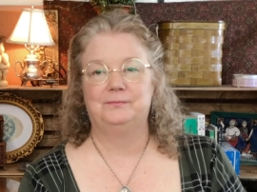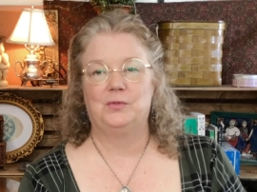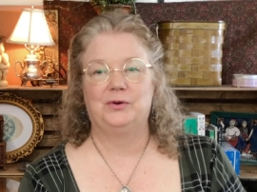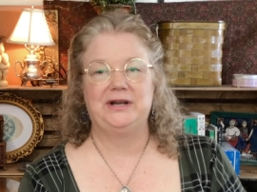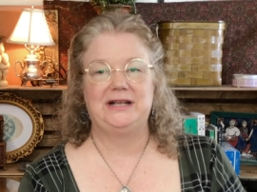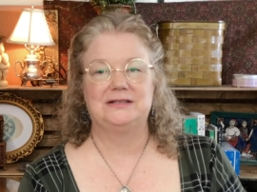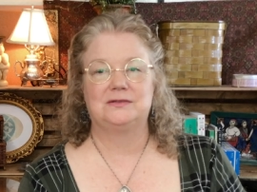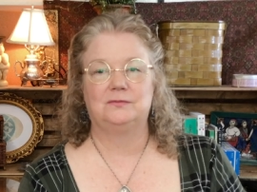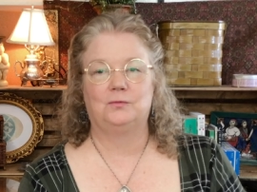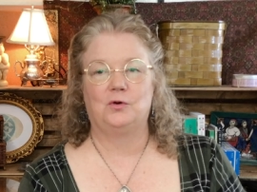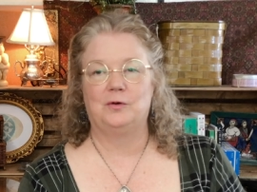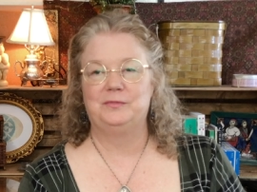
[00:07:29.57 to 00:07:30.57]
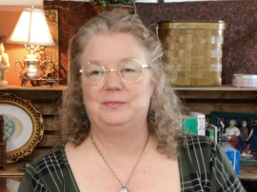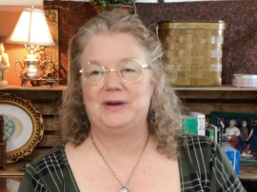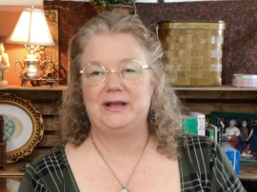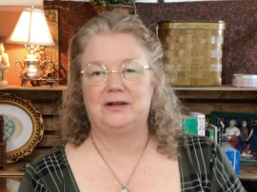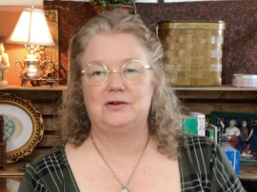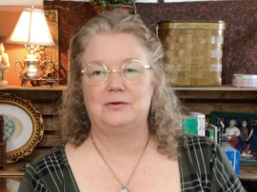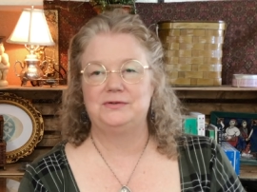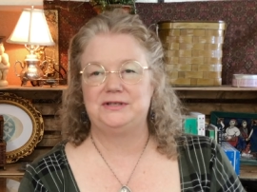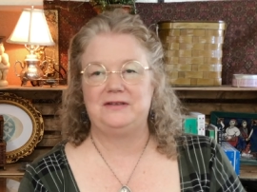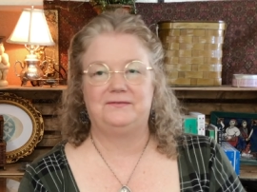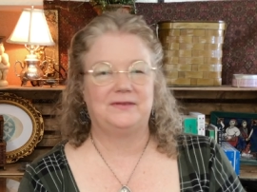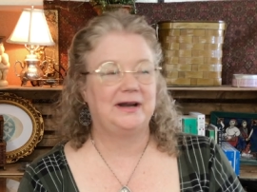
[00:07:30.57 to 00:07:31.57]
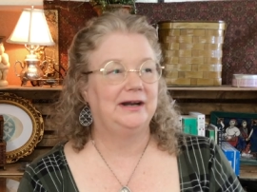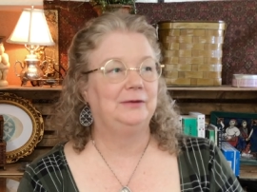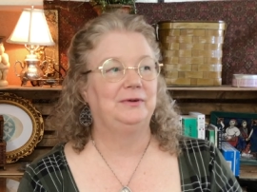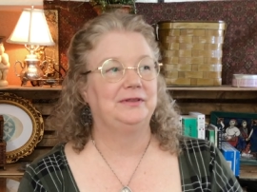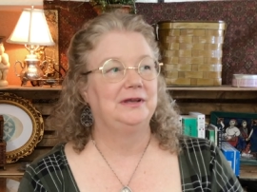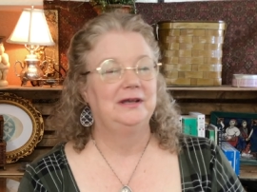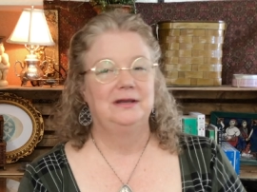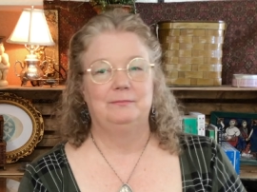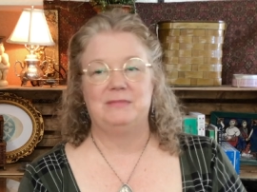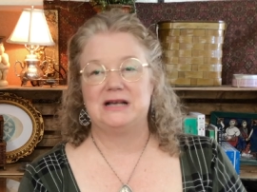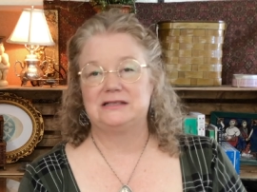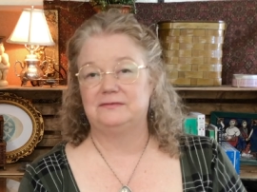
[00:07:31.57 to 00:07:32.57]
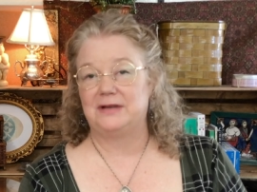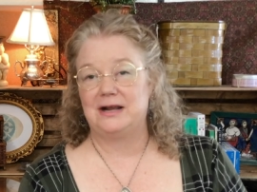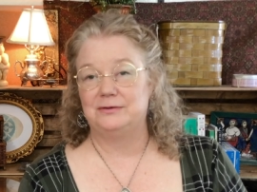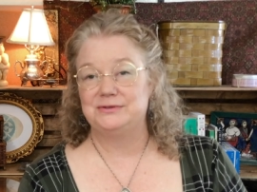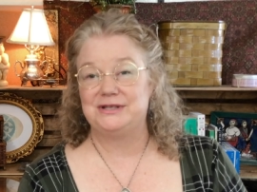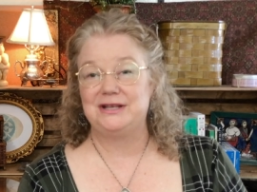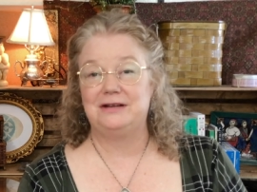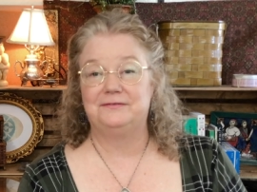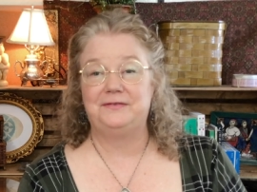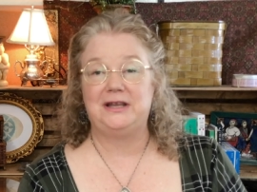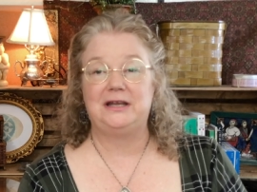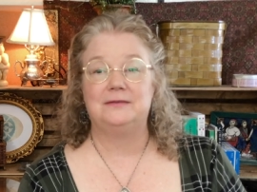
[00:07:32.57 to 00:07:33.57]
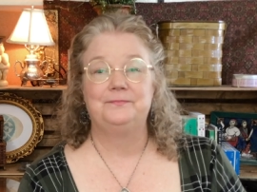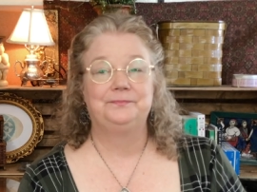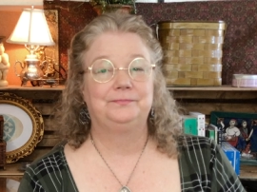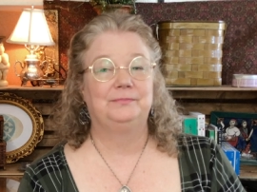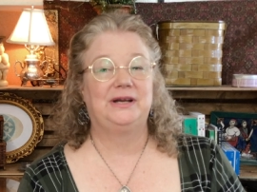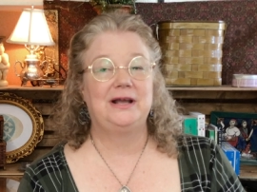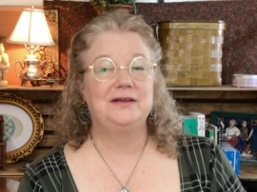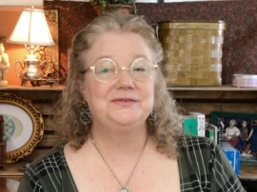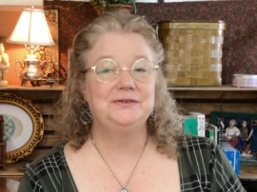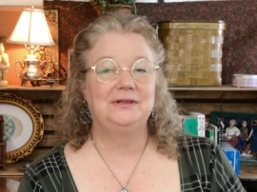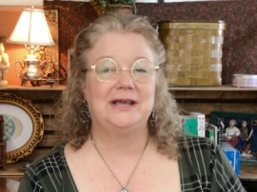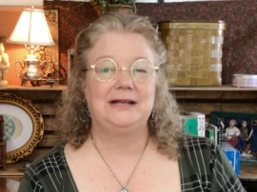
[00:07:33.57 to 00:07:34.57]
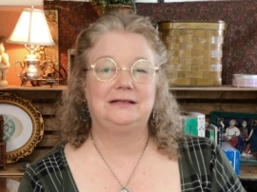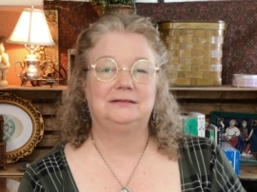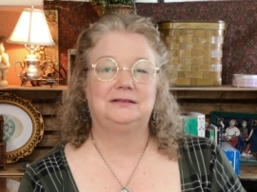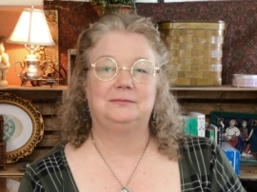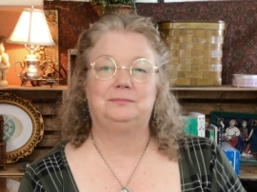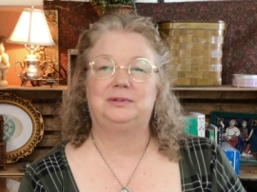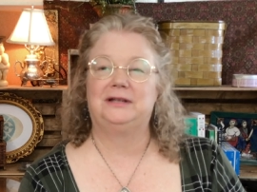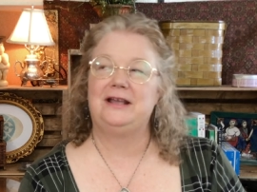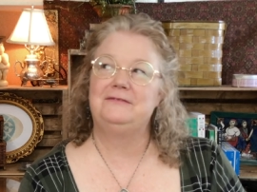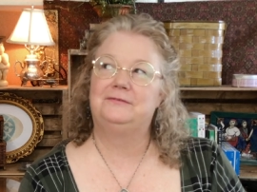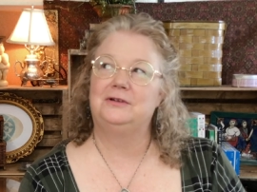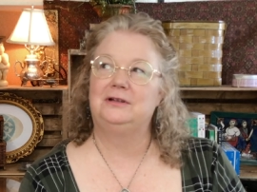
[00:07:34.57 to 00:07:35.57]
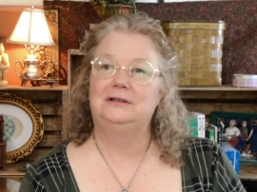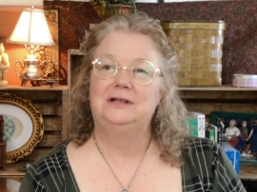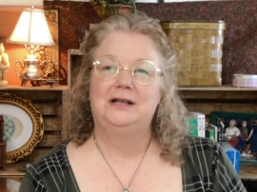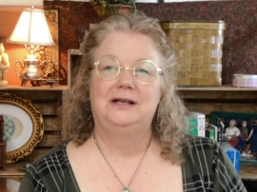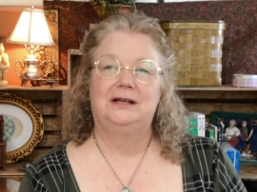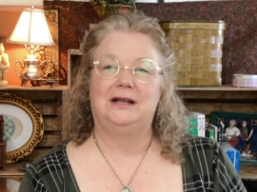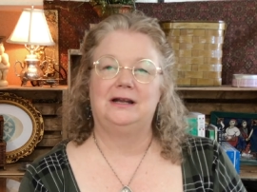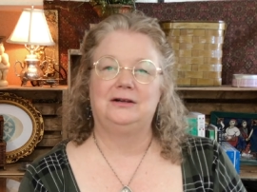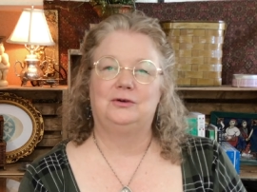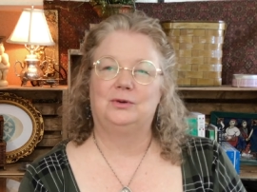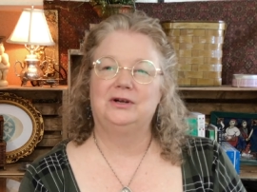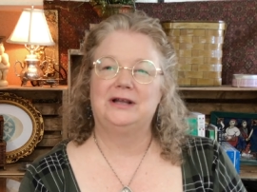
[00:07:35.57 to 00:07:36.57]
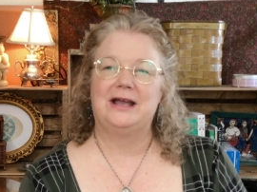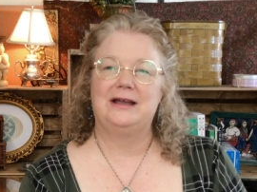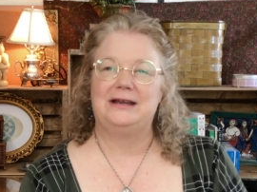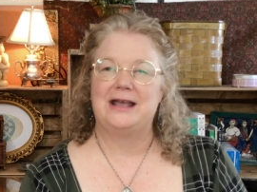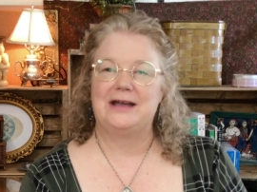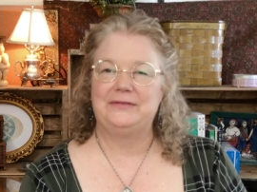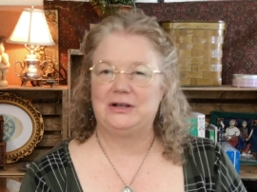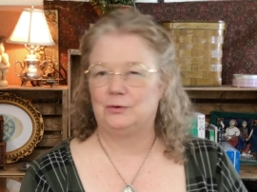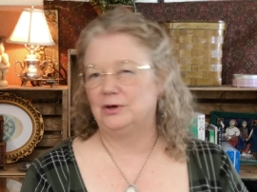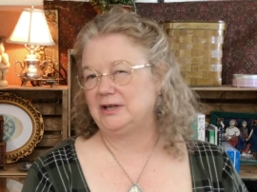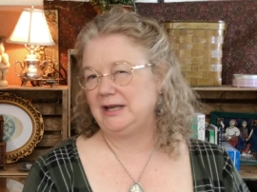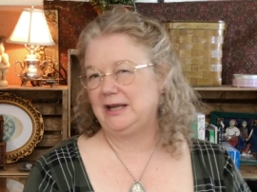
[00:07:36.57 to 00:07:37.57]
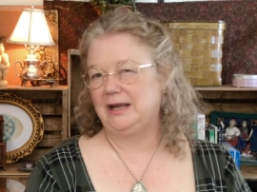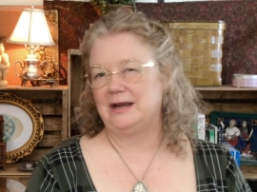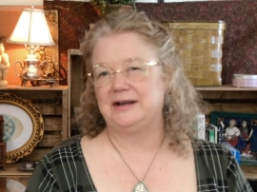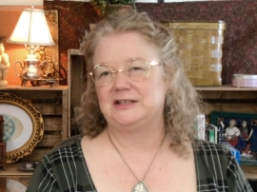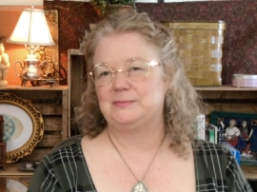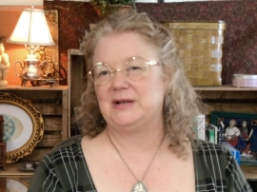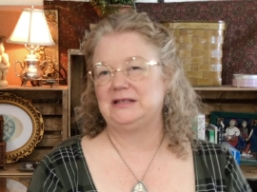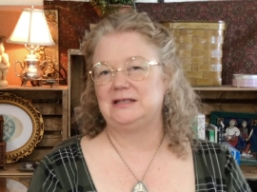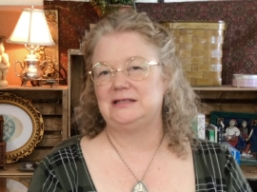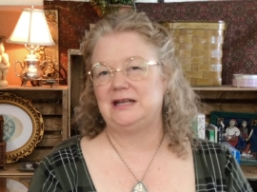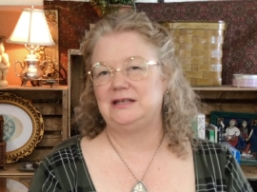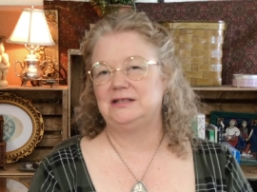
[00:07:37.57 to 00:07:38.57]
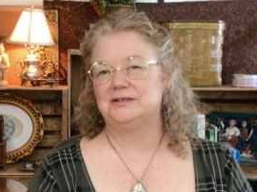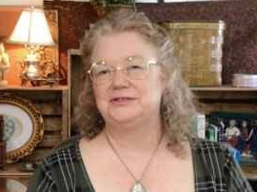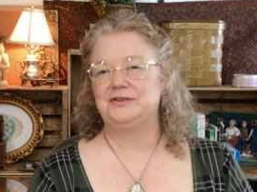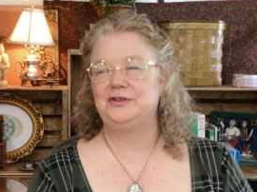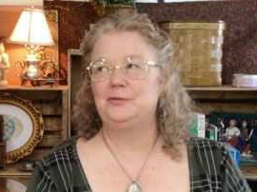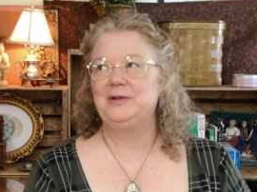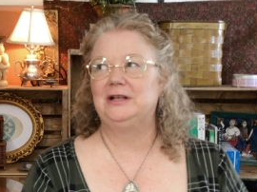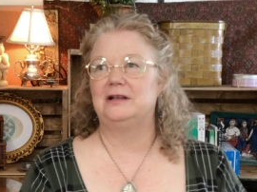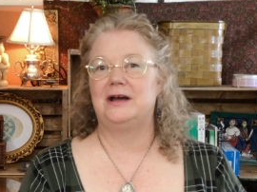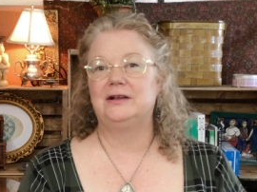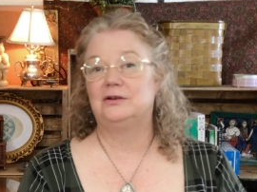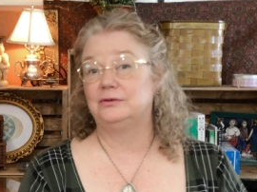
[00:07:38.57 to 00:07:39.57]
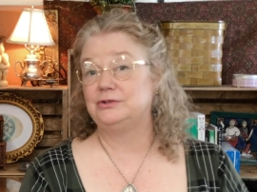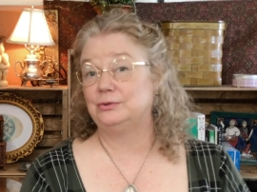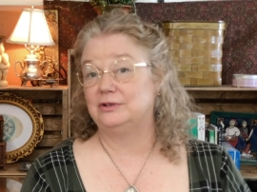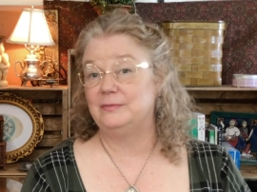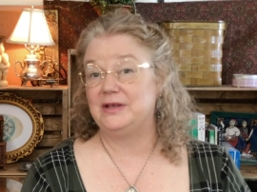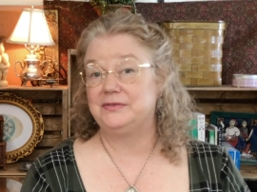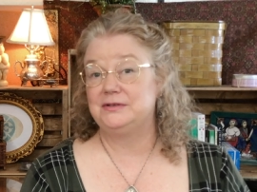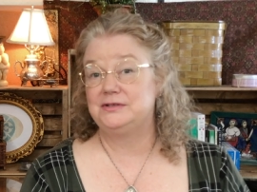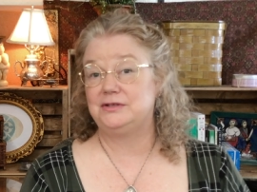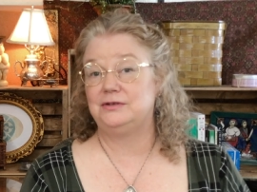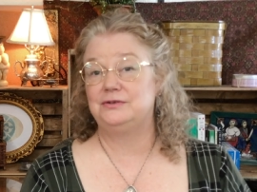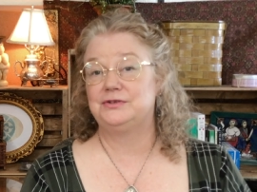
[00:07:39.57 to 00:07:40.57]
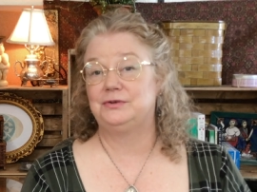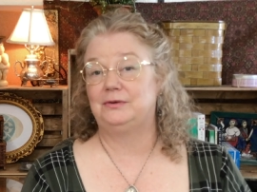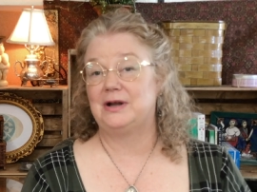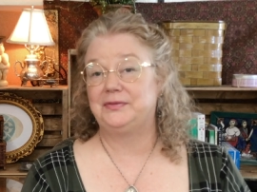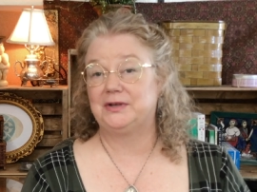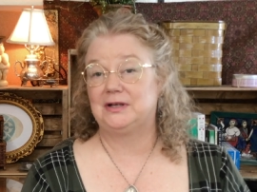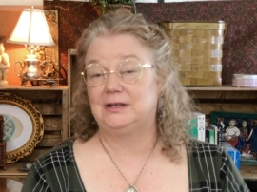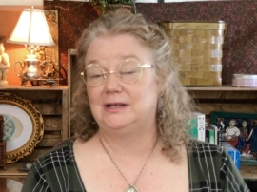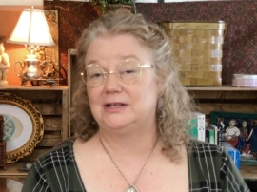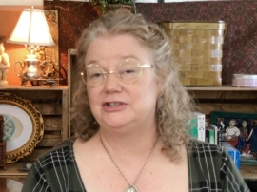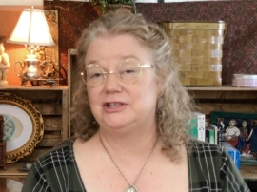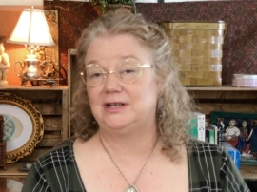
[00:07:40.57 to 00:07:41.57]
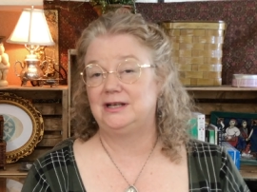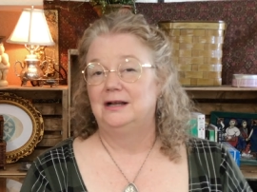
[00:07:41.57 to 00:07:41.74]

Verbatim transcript: mornings warmed by a cozy fire with massive hounds at your feet. But I also like the playful and having quirky, unexpected details, so there'll be a lot of couture methods used throughout the collection.